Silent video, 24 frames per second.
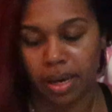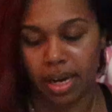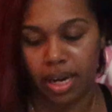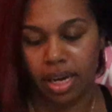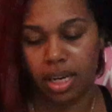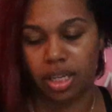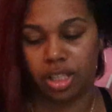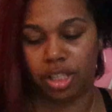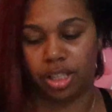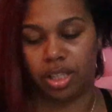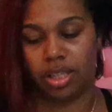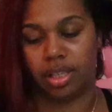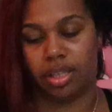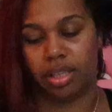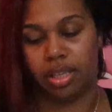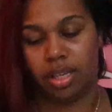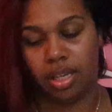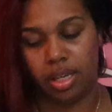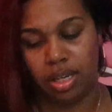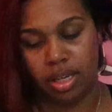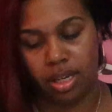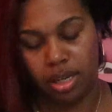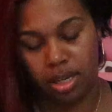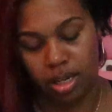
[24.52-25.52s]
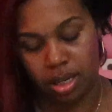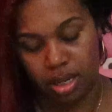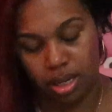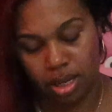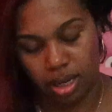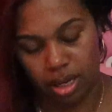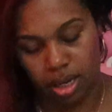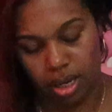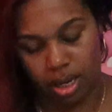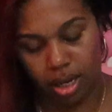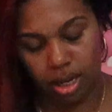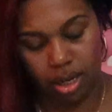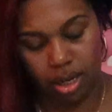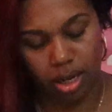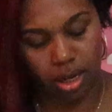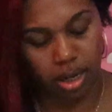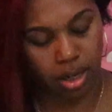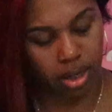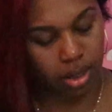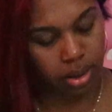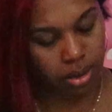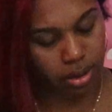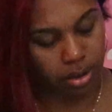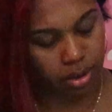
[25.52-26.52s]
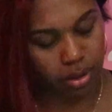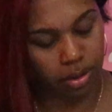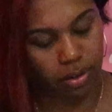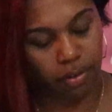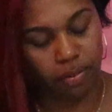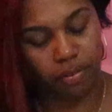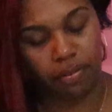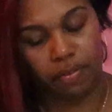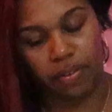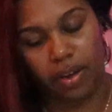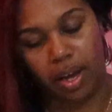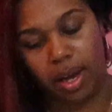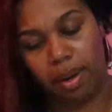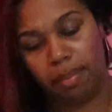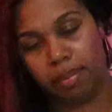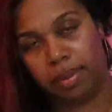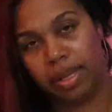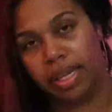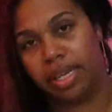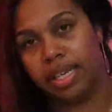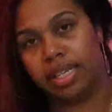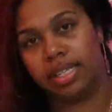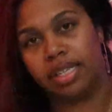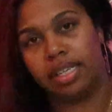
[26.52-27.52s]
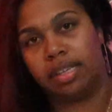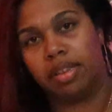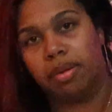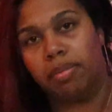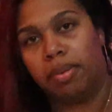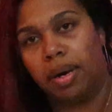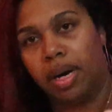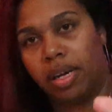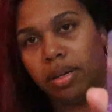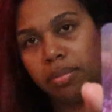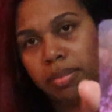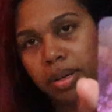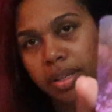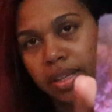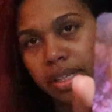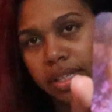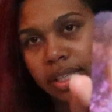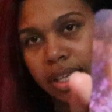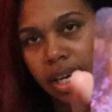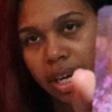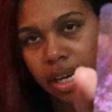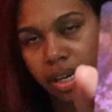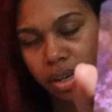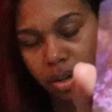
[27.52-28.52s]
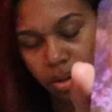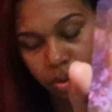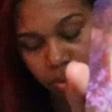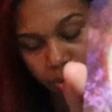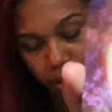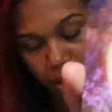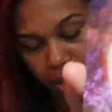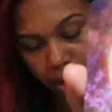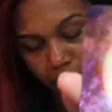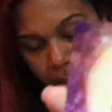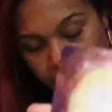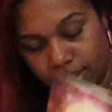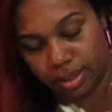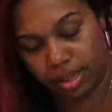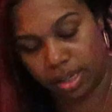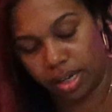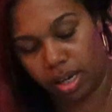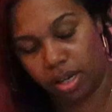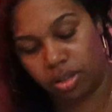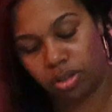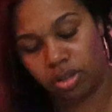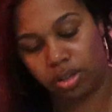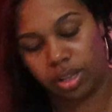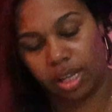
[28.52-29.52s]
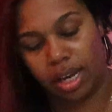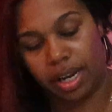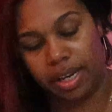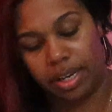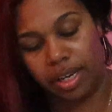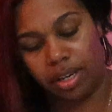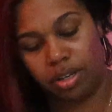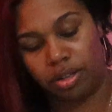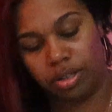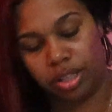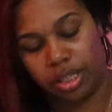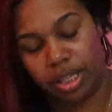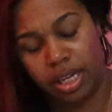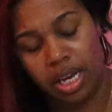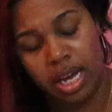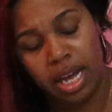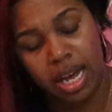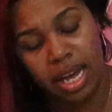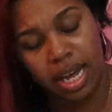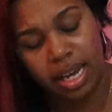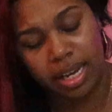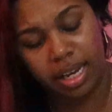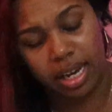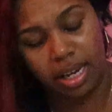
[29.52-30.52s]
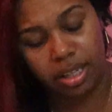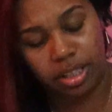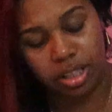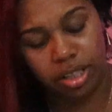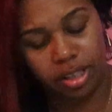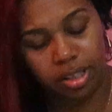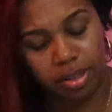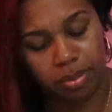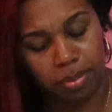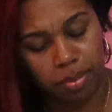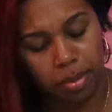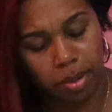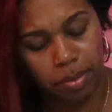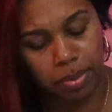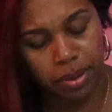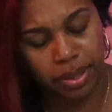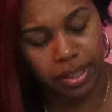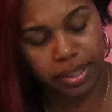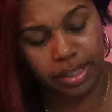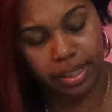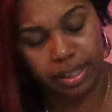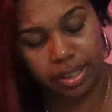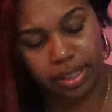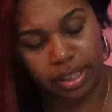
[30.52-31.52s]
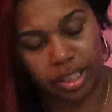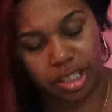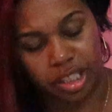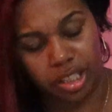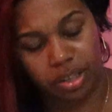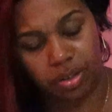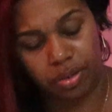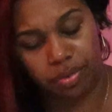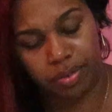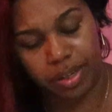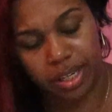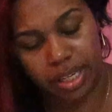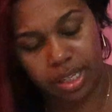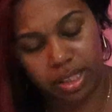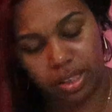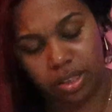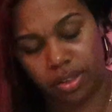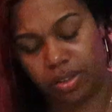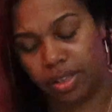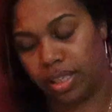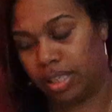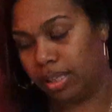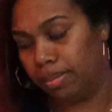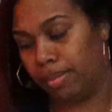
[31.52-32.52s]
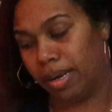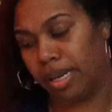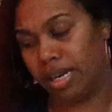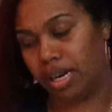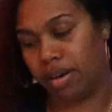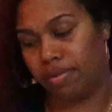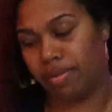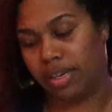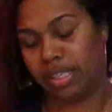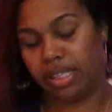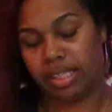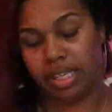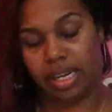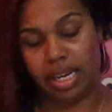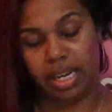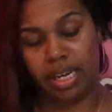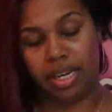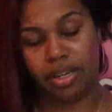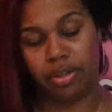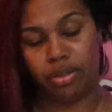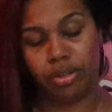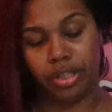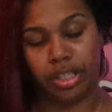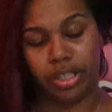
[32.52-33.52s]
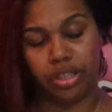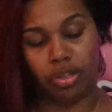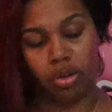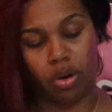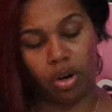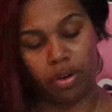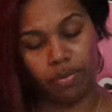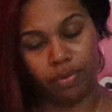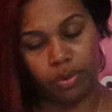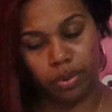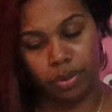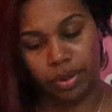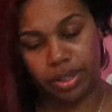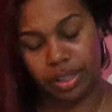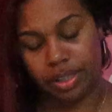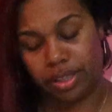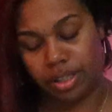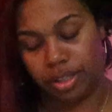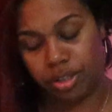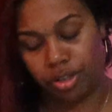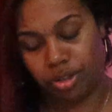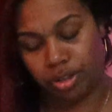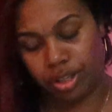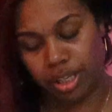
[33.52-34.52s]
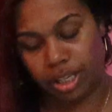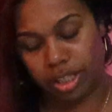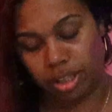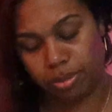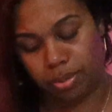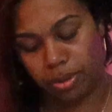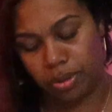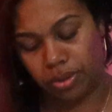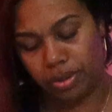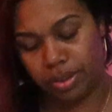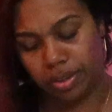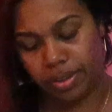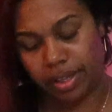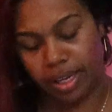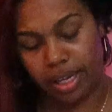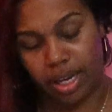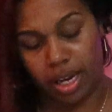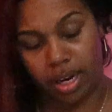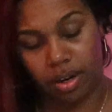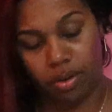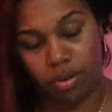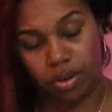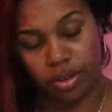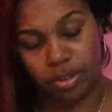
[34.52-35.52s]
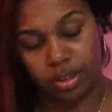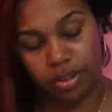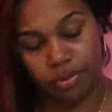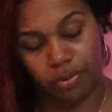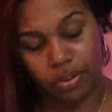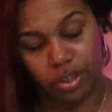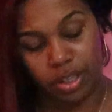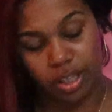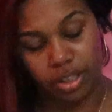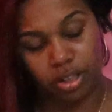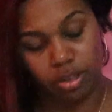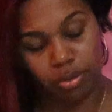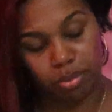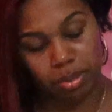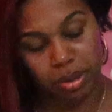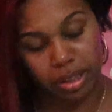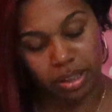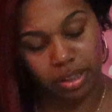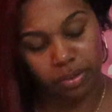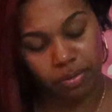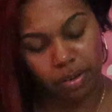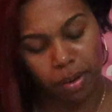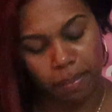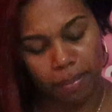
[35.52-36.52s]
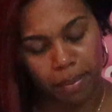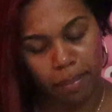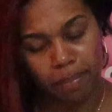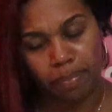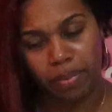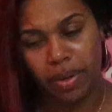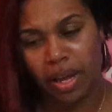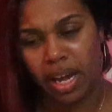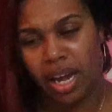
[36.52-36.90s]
Passion. And family is at the bottom of the deck. Okay, it's the underlying energy. Guys, just remember this is a general reading, so this may not resonate. Energies are fluid and interchangeable, so they can cross if you need to. Please flip them.